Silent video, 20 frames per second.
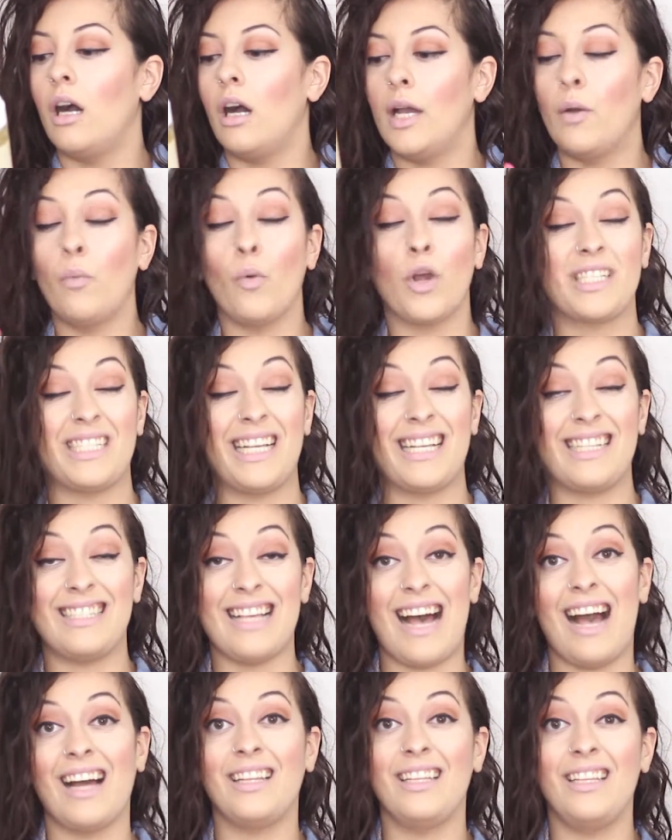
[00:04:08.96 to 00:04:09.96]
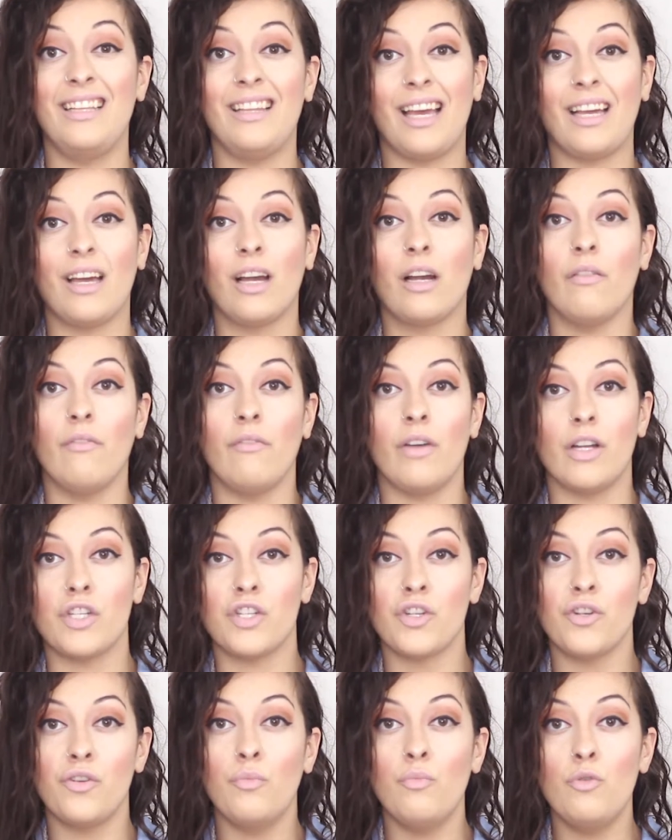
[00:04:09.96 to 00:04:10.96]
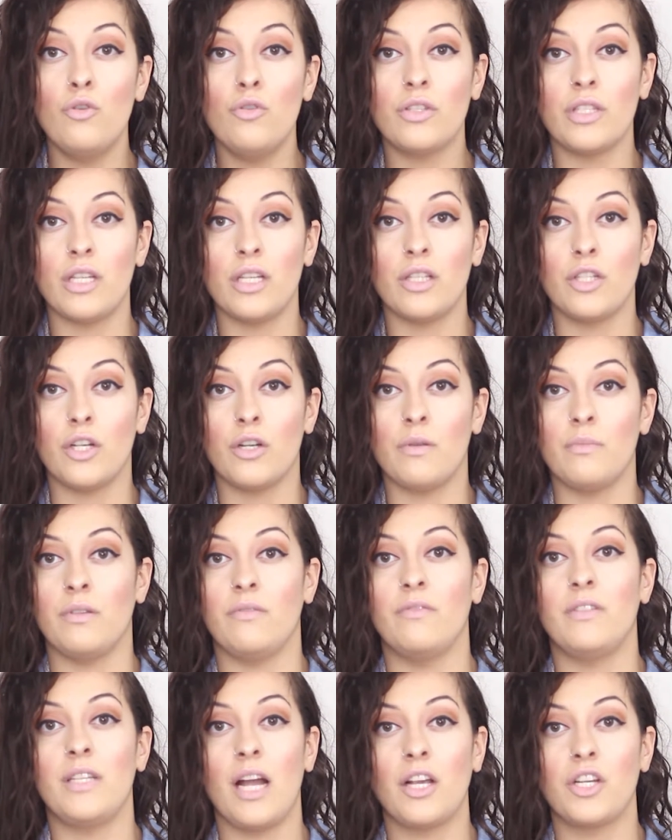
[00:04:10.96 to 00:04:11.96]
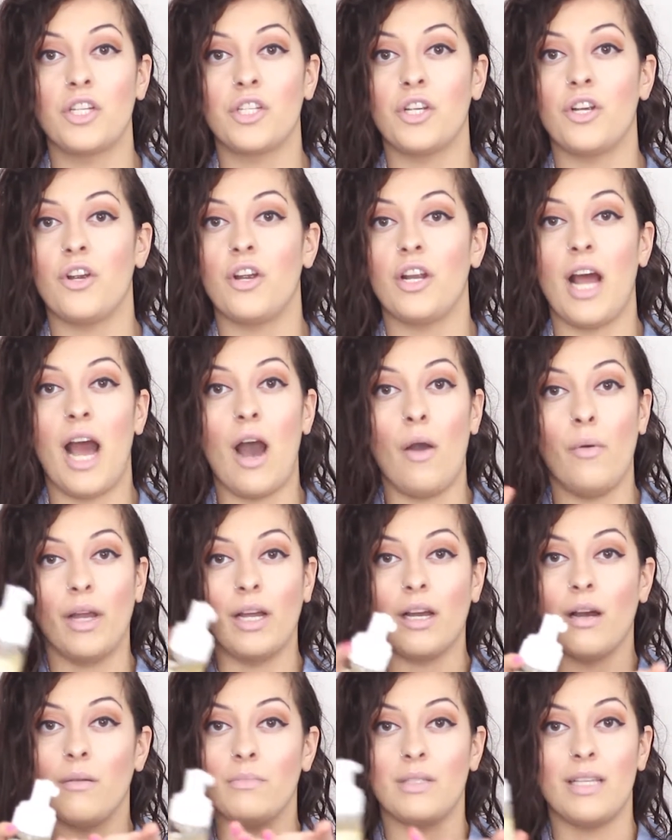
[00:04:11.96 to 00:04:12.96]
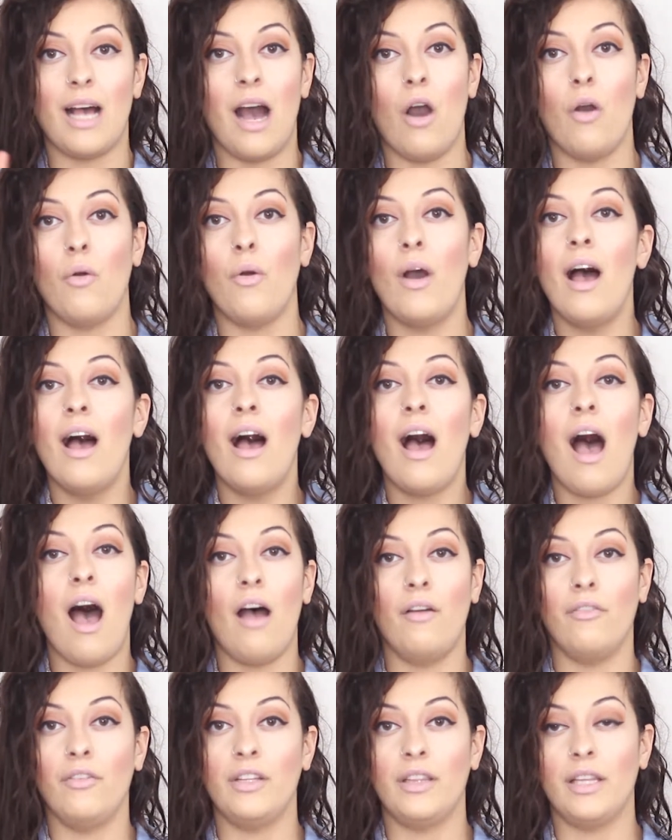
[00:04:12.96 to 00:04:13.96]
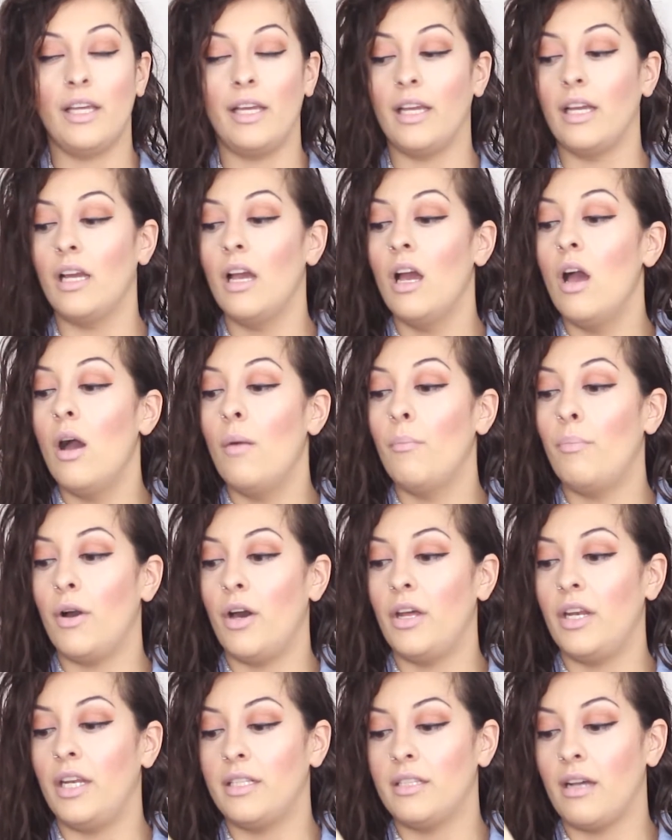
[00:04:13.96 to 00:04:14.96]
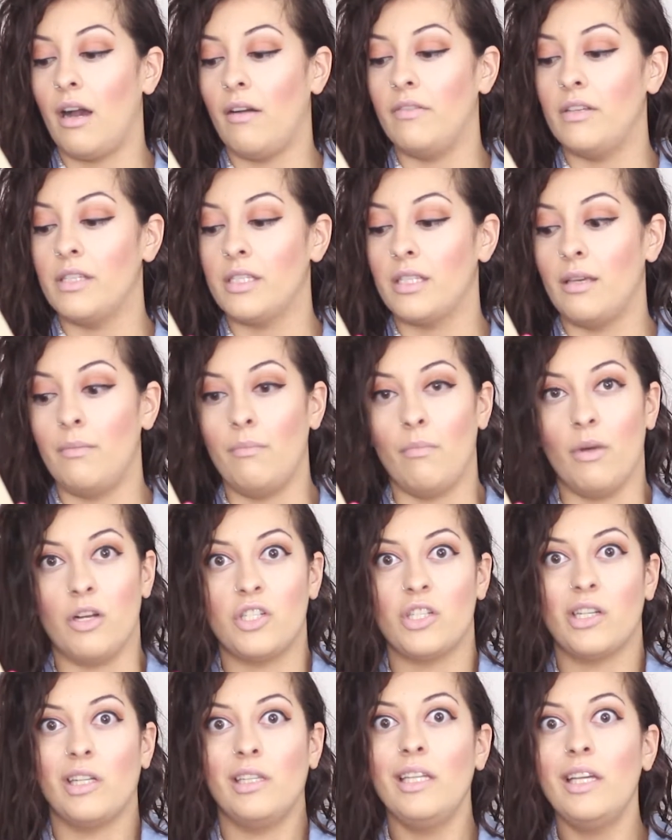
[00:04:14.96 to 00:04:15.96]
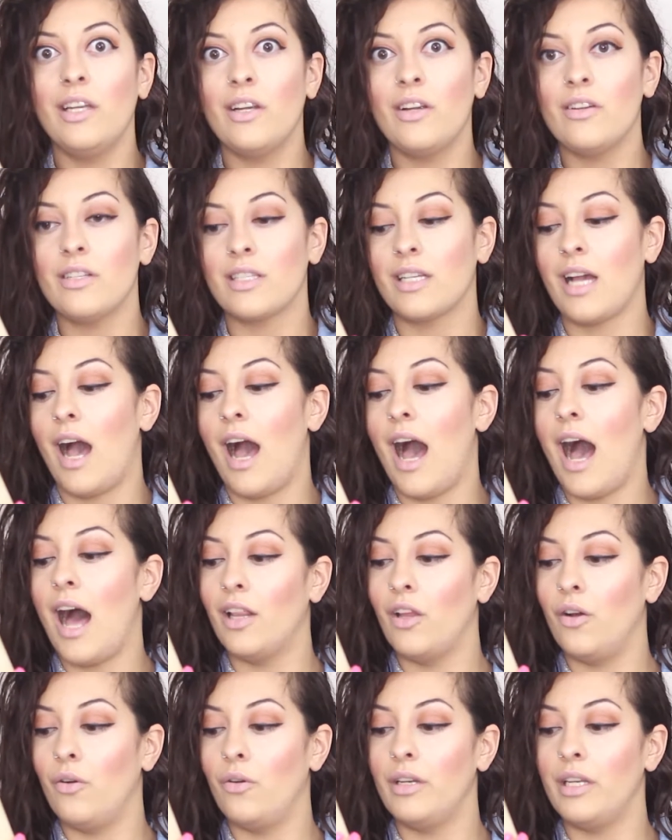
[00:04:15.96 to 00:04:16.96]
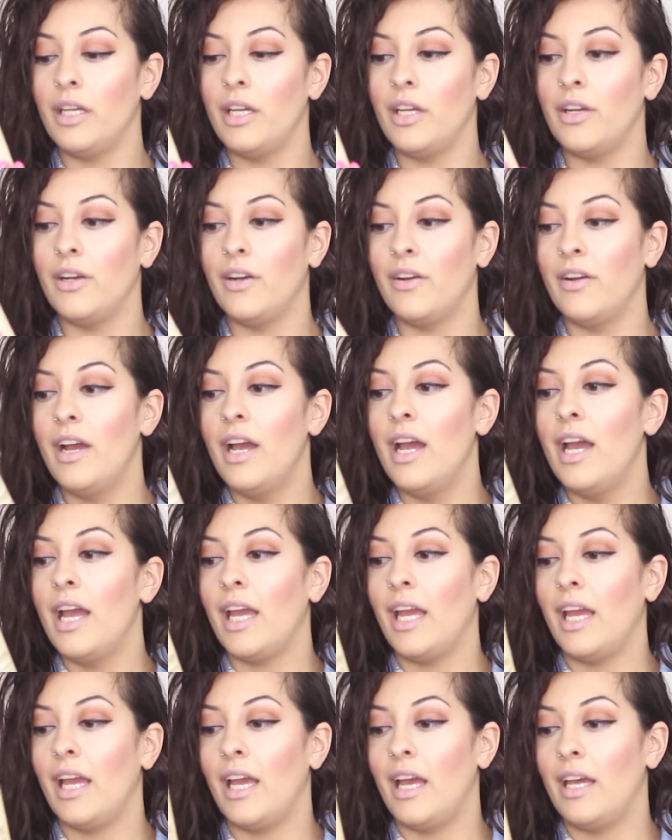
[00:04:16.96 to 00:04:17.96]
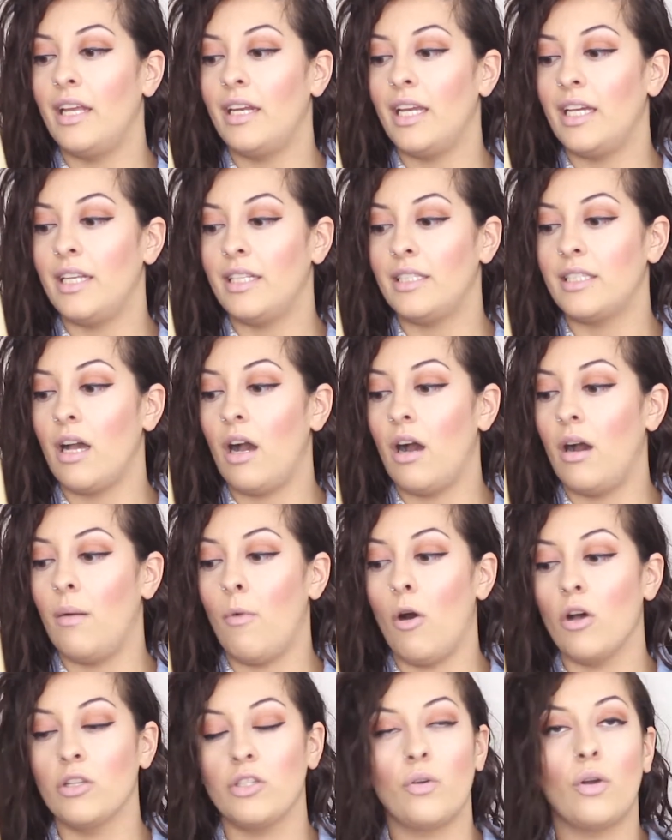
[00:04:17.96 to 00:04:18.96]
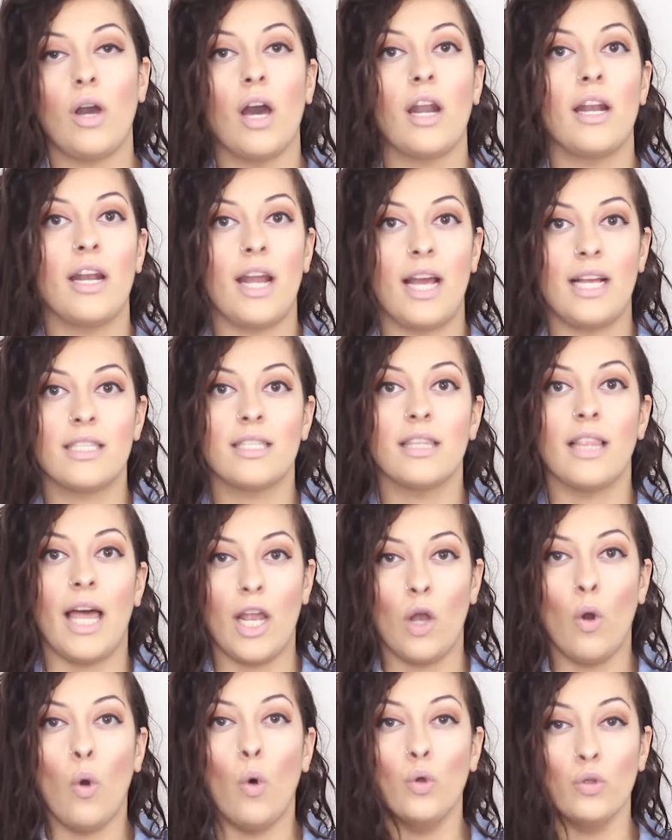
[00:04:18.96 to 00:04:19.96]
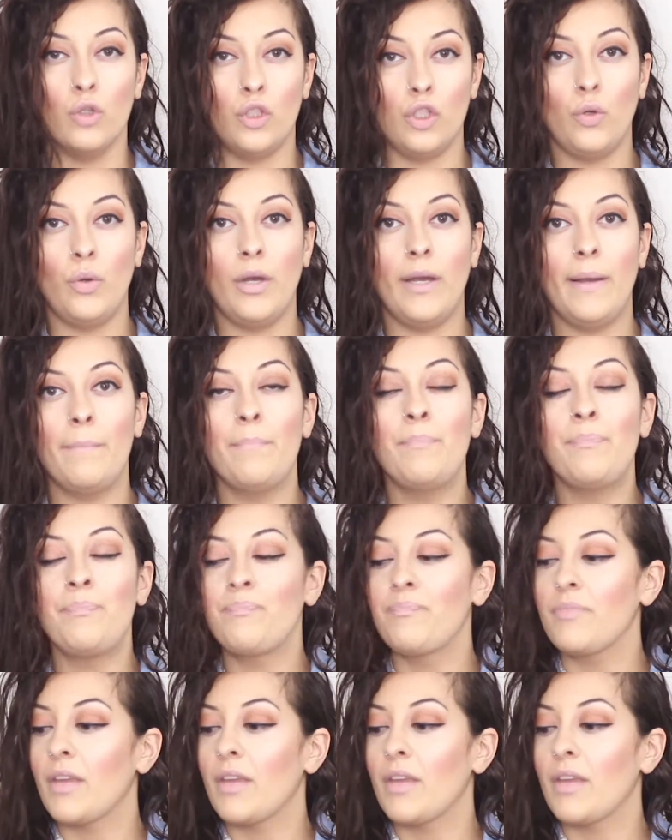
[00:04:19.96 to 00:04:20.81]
It works exactly like a conventional mousse in terms of texture and how it comes out, everything, but it's obviously much cleaner. It's got aloe in here, and it's also got a nice light hold to it.